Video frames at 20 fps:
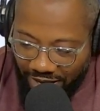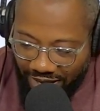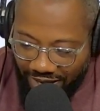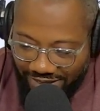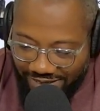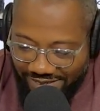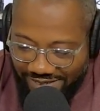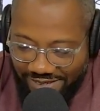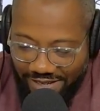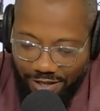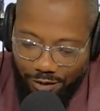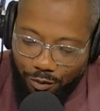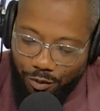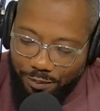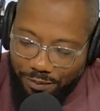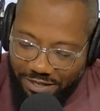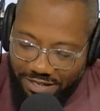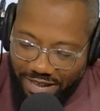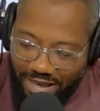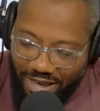And sitting with
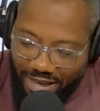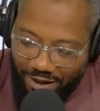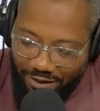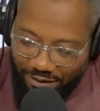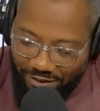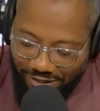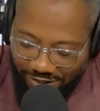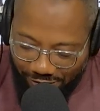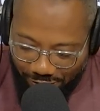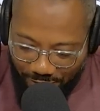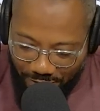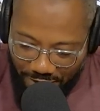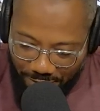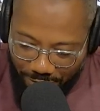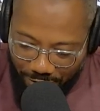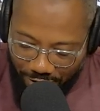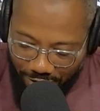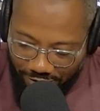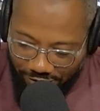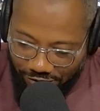me now is my
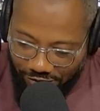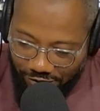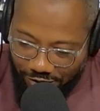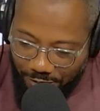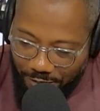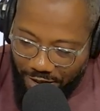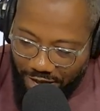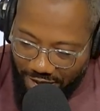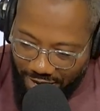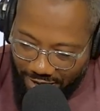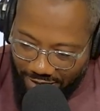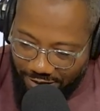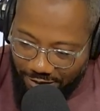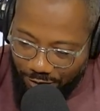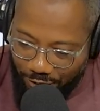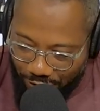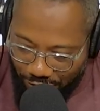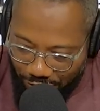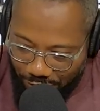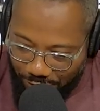boss, the man
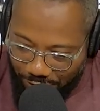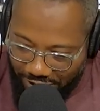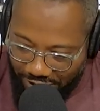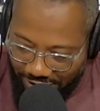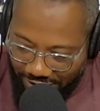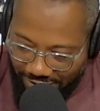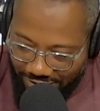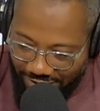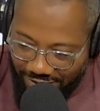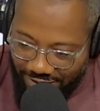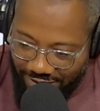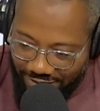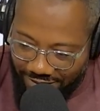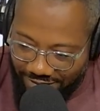with the plan,